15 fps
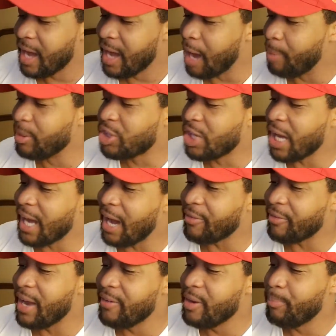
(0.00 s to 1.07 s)
I'm going to check
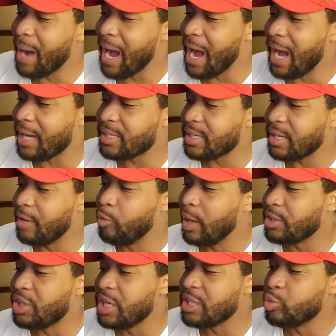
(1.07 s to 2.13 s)
out every box of
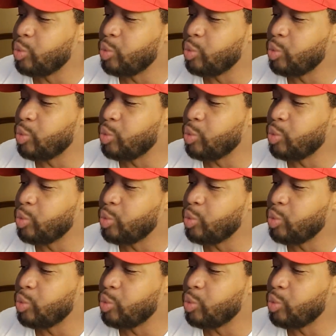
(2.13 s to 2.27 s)
what Jesus